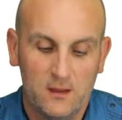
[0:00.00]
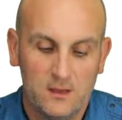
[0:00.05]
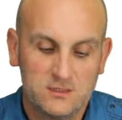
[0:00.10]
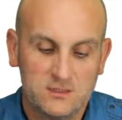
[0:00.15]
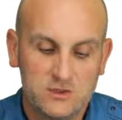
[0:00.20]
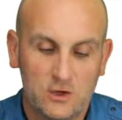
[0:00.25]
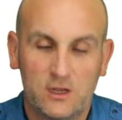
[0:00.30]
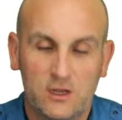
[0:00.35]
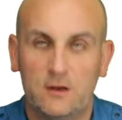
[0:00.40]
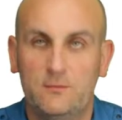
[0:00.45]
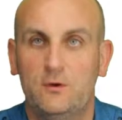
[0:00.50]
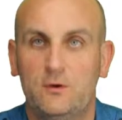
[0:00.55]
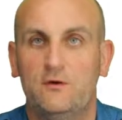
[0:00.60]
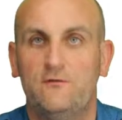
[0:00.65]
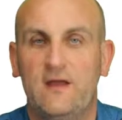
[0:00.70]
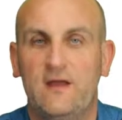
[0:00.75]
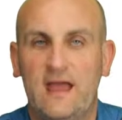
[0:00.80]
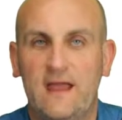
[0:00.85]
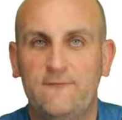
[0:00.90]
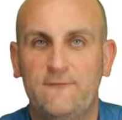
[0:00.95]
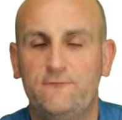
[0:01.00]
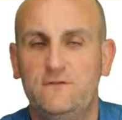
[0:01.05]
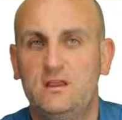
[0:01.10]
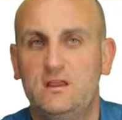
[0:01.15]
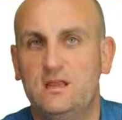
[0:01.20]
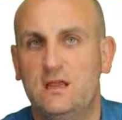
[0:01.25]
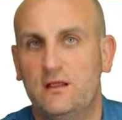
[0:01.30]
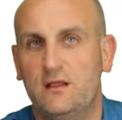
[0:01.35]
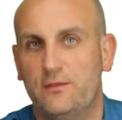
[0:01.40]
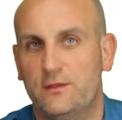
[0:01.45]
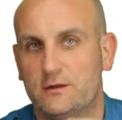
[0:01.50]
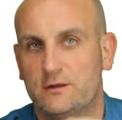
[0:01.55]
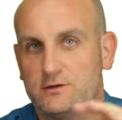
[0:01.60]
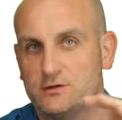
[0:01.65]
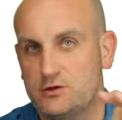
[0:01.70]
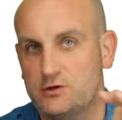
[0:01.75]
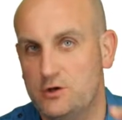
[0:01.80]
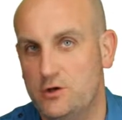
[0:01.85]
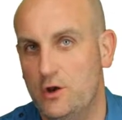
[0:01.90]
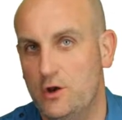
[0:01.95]
So I'm going to move everything that's
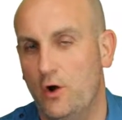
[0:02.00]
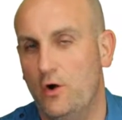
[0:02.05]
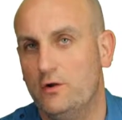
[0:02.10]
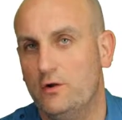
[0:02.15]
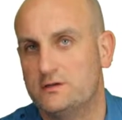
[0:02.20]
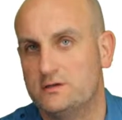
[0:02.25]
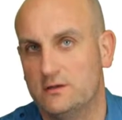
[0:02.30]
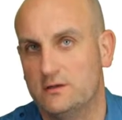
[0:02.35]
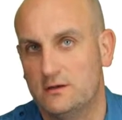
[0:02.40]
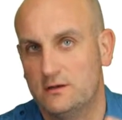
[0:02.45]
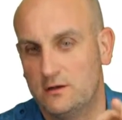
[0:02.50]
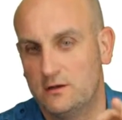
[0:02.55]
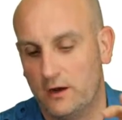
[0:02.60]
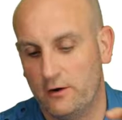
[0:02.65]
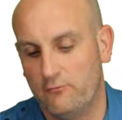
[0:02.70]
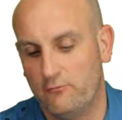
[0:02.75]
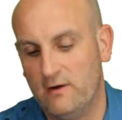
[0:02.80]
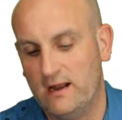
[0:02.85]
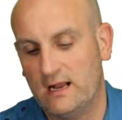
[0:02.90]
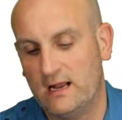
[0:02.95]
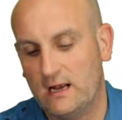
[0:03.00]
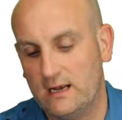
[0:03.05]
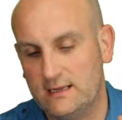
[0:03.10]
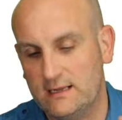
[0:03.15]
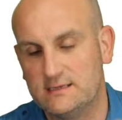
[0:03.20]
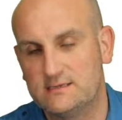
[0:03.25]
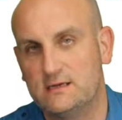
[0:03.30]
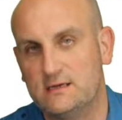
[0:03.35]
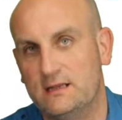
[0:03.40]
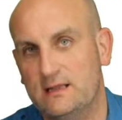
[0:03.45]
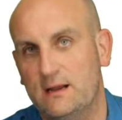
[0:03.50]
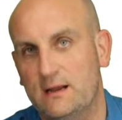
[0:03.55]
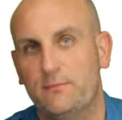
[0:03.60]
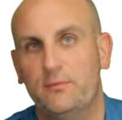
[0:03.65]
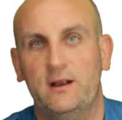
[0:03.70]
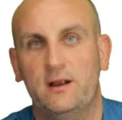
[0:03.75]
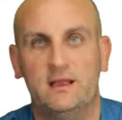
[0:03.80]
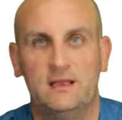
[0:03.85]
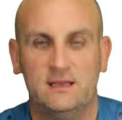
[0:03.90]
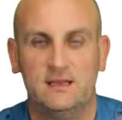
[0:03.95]
not directly inside that
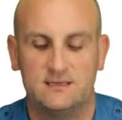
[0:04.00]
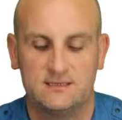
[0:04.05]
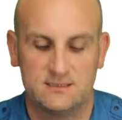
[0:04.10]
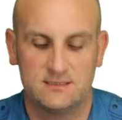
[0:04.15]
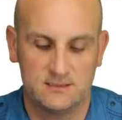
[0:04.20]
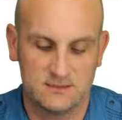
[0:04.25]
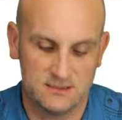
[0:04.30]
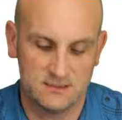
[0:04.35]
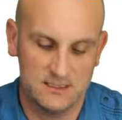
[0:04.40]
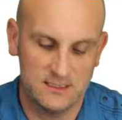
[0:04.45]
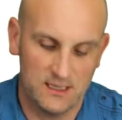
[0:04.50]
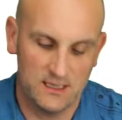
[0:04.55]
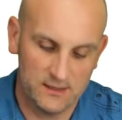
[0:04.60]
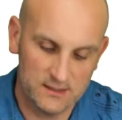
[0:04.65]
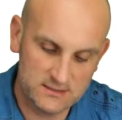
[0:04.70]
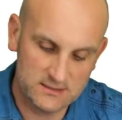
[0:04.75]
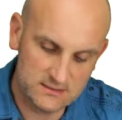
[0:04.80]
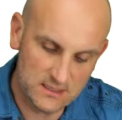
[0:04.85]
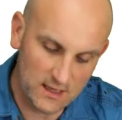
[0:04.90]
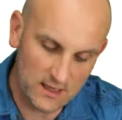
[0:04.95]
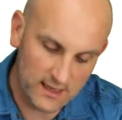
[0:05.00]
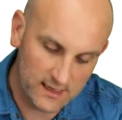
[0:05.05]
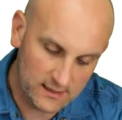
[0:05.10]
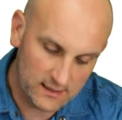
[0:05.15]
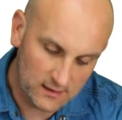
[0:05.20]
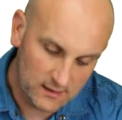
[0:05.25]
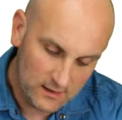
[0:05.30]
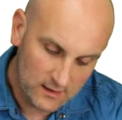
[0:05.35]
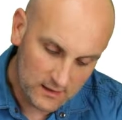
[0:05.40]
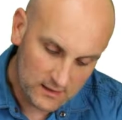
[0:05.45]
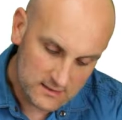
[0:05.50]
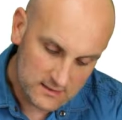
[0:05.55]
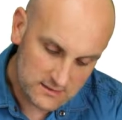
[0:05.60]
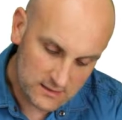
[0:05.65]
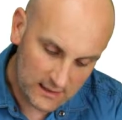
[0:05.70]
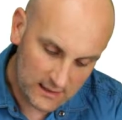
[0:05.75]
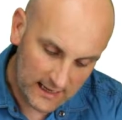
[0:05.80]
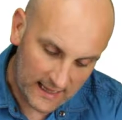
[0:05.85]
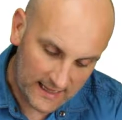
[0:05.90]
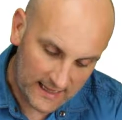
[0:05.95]
brackets to the other side. So
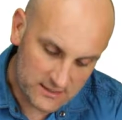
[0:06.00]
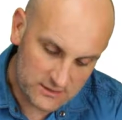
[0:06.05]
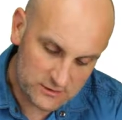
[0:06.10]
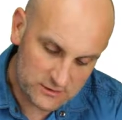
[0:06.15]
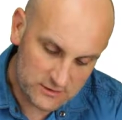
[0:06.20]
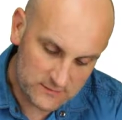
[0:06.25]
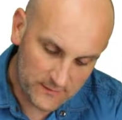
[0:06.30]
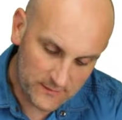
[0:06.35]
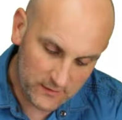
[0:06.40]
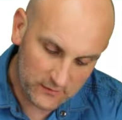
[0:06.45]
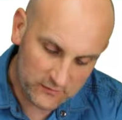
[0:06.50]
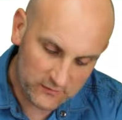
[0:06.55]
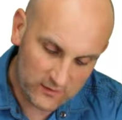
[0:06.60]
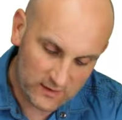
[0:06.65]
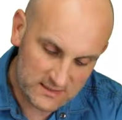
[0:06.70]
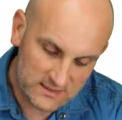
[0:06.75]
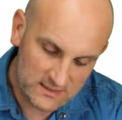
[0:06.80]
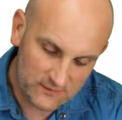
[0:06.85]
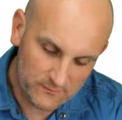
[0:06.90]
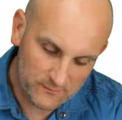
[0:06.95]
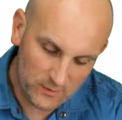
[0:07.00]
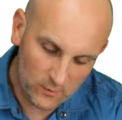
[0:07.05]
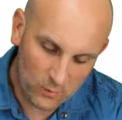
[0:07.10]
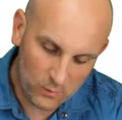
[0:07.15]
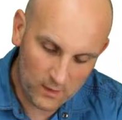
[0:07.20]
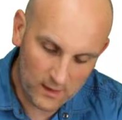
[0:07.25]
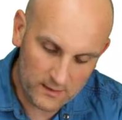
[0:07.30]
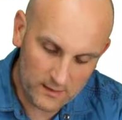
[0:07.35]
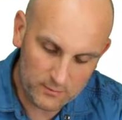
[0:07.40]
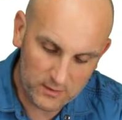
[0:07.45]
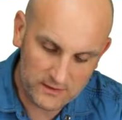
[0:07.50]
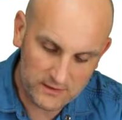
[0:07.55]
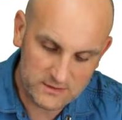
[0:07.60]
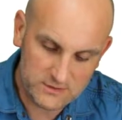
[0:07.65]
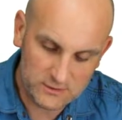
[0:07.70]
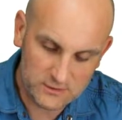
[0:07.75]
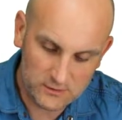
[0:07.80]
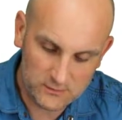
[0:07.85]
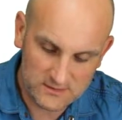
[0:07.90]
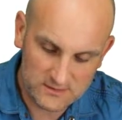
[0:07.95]
I'm going to add 2 to both sides to give me y plus
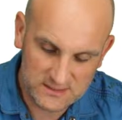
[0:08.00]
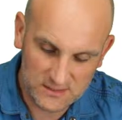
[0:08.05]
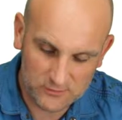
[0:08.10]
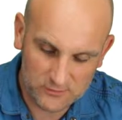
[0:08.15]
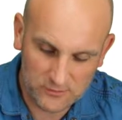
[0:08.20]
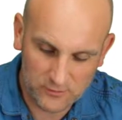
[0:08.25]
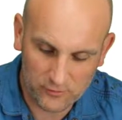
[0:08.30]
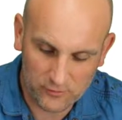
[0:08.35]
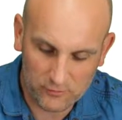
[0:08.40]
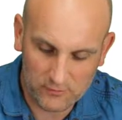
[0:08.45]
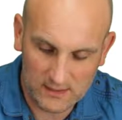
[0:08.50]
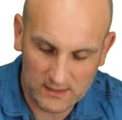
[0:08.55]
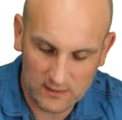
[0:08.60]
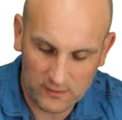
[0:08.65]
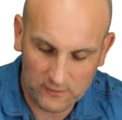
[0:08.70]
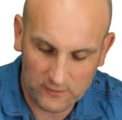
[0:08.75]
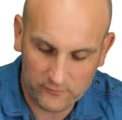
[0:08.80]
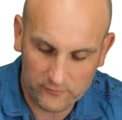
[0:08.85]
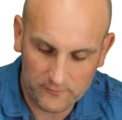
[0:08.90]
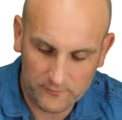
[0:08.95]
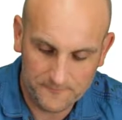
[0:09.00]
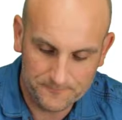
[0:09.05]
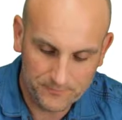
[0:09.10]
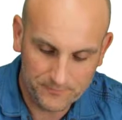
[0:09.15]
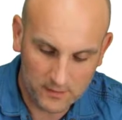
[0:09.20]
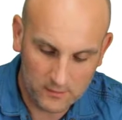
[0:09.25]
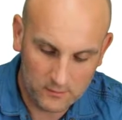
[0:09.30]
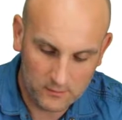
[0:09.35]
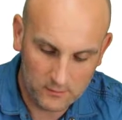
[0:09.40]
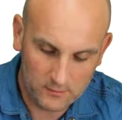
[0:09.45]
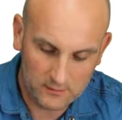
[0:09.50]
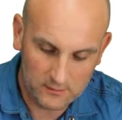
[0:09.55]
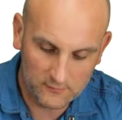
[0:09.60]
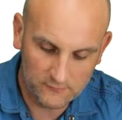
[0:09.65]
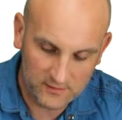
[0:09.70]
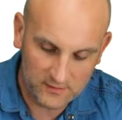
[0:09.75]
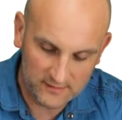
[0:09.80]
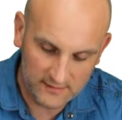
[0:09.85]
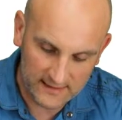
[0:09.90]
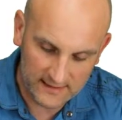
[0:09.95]
2 is equal to 3 lots, oh, don't
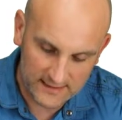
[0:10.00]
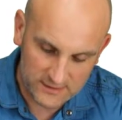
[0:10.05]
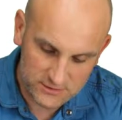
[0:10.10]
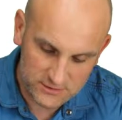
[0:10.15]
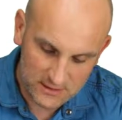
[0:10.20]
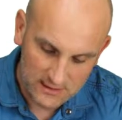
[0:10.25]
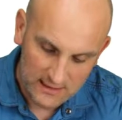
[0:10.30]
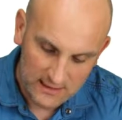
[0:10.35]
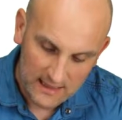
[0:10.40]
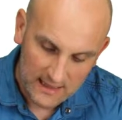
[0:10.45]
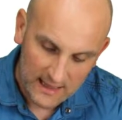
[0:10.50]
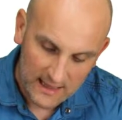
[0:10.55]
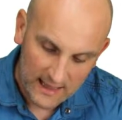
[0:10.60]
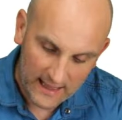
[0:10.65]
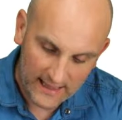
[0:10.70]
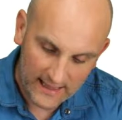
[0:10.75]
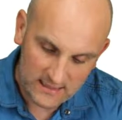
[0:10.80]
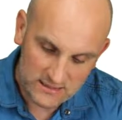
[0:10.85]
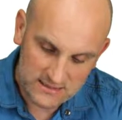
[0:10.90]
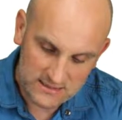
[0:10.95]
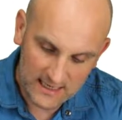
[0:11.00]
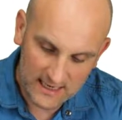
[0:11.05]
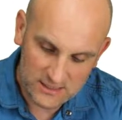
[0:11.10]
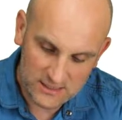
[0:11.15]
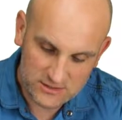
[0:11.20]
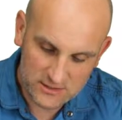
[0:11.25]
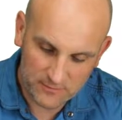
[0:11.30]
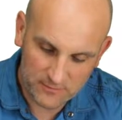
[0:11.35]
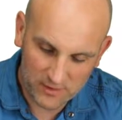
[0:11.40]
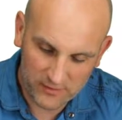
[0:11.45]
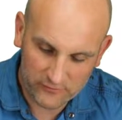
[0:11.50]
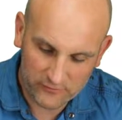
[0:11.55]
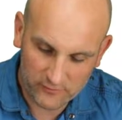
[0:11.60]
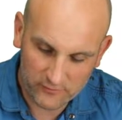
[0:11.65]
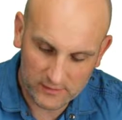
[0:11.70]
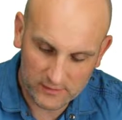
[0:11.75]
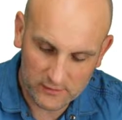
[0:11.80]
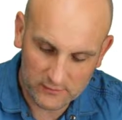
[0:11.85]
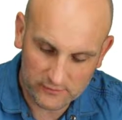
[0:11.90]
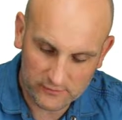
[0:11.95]
forget the dashed, x dashed plus
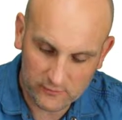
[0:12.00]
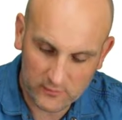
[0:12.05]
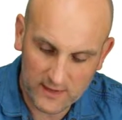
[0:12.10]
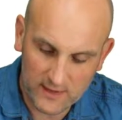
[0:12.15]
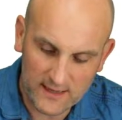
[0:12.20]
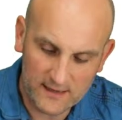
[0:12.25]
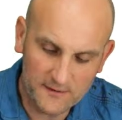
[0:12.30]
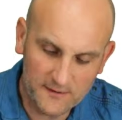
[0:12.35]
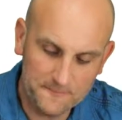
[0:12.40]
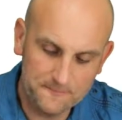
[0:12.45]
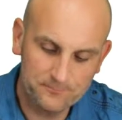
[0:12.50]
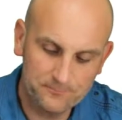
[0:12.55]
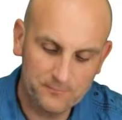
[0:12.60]
3 all squared.